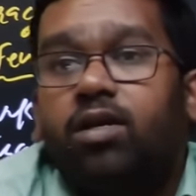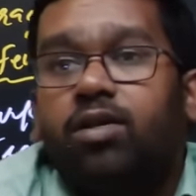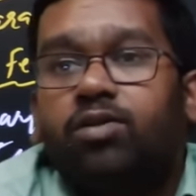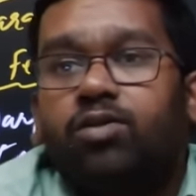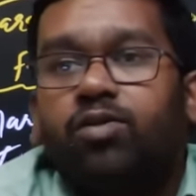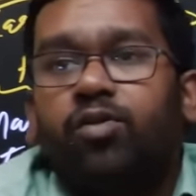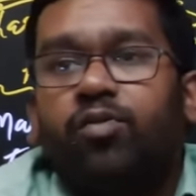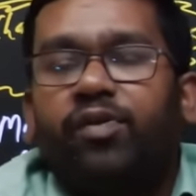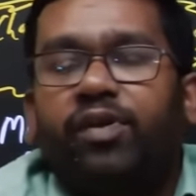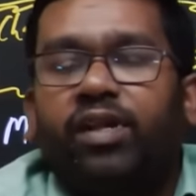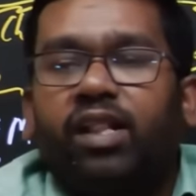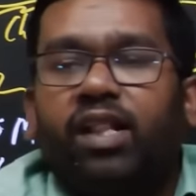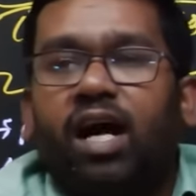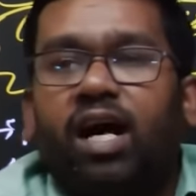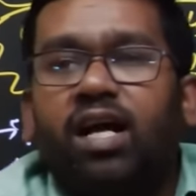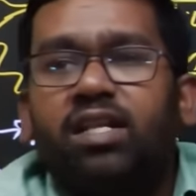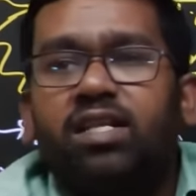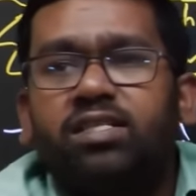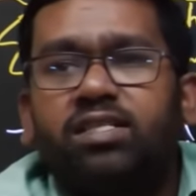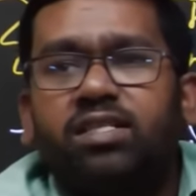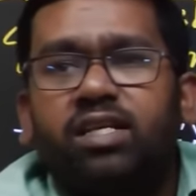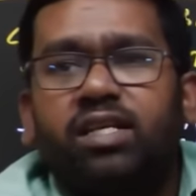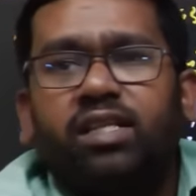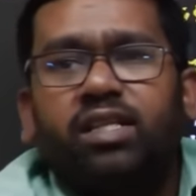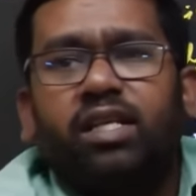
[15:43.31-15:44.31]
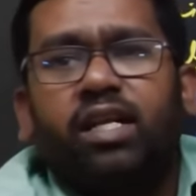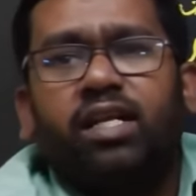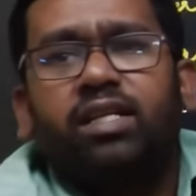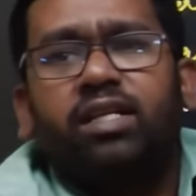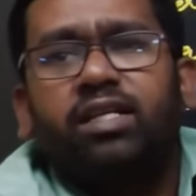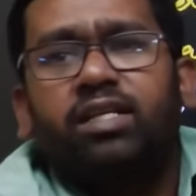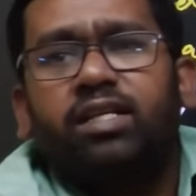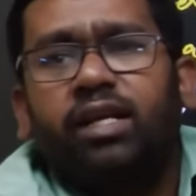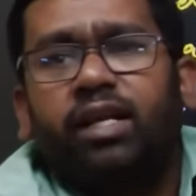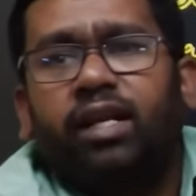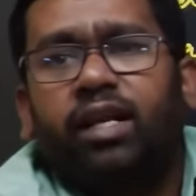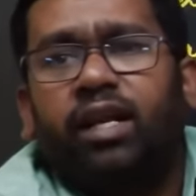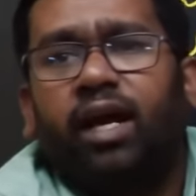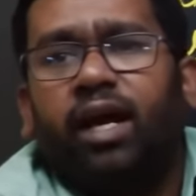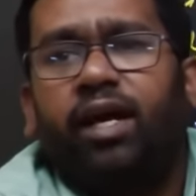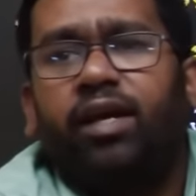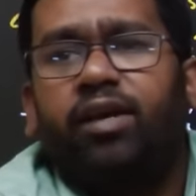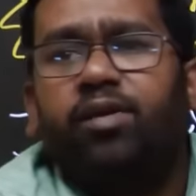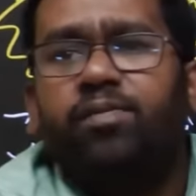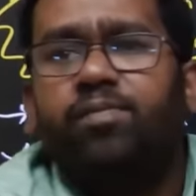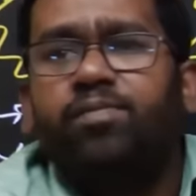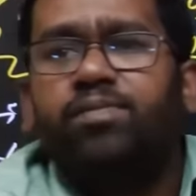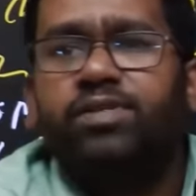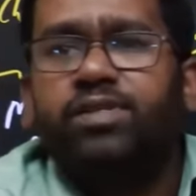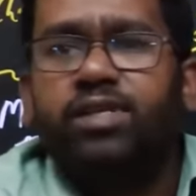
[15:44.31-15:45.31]
So, we can't say that there is a
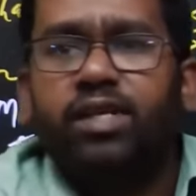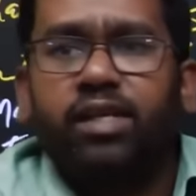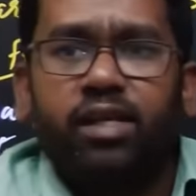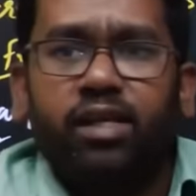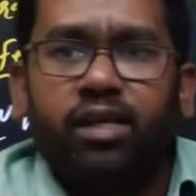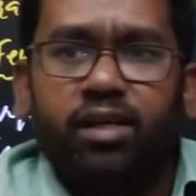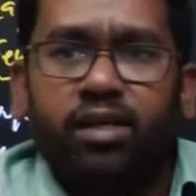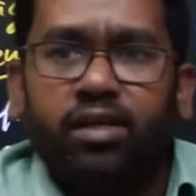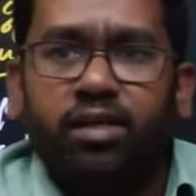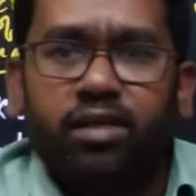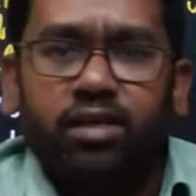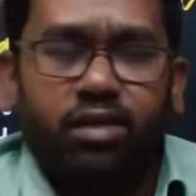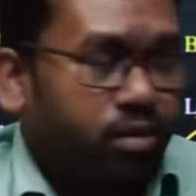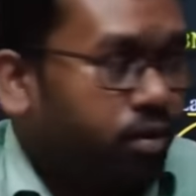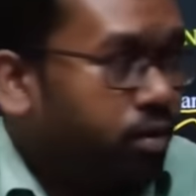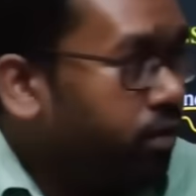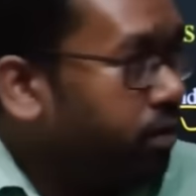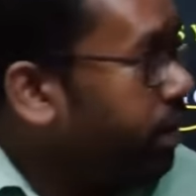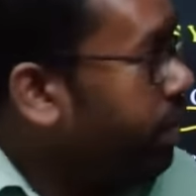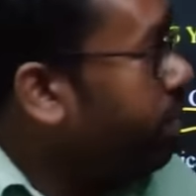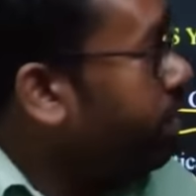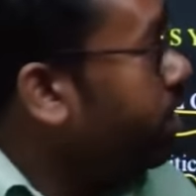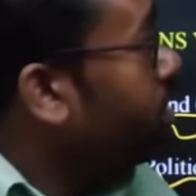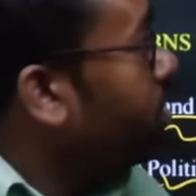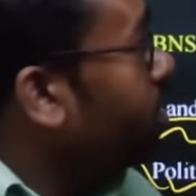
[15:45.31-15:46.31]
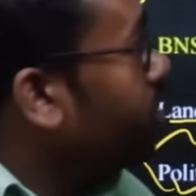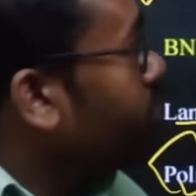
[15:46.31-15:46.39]
decline of city, okay.